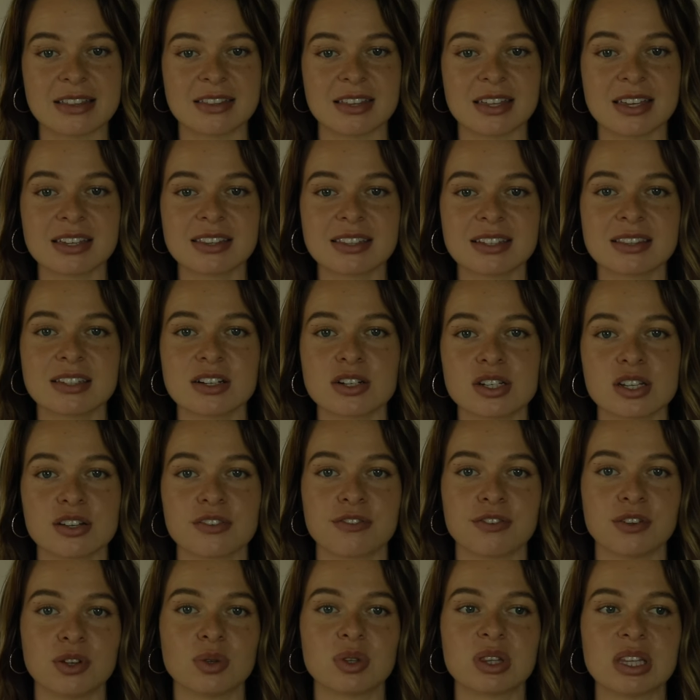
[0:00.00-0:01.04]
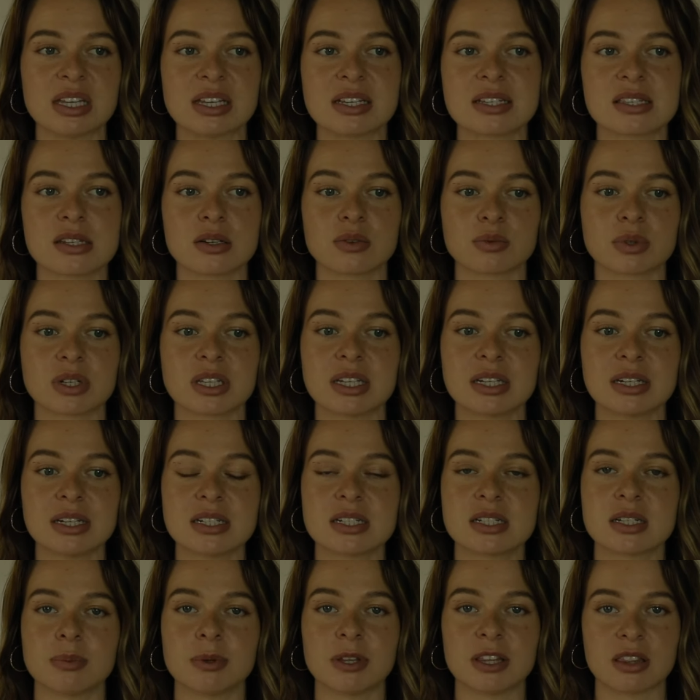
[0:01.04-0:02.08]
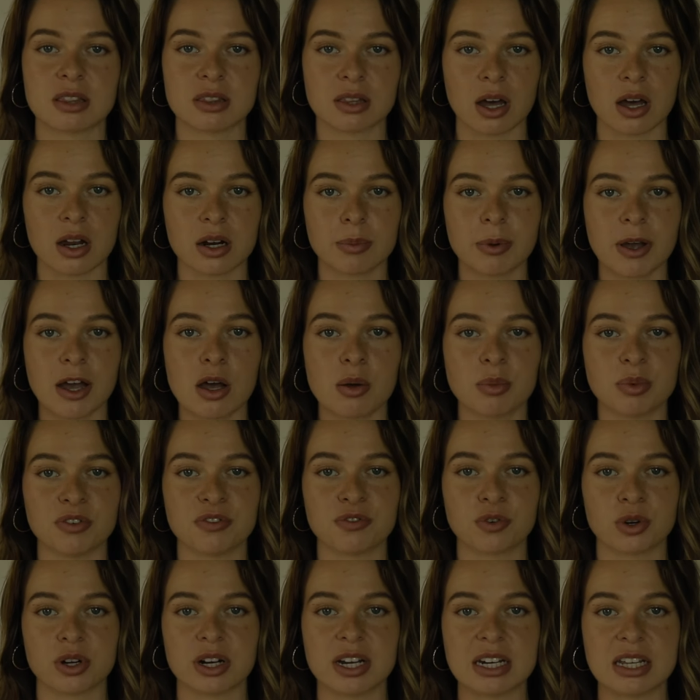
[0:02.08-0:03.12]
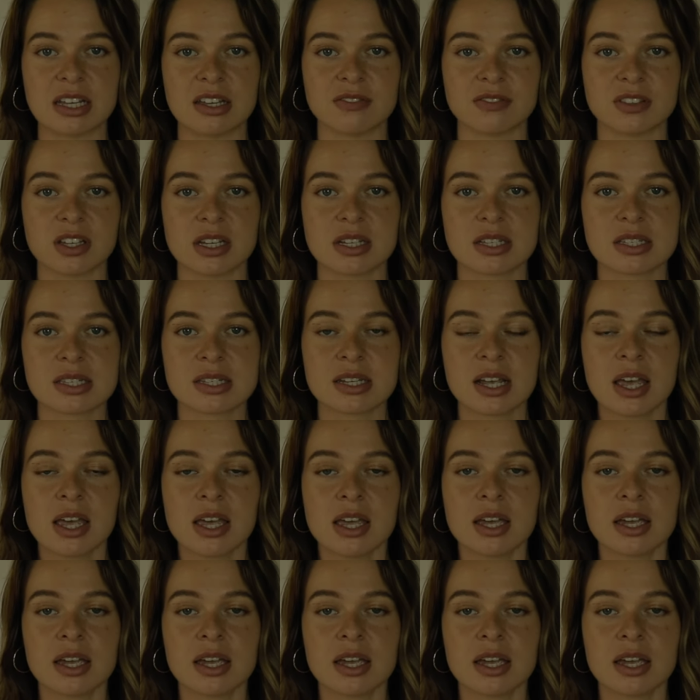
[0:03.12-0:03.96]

think that there's a few things that really need to be thought about before any of this.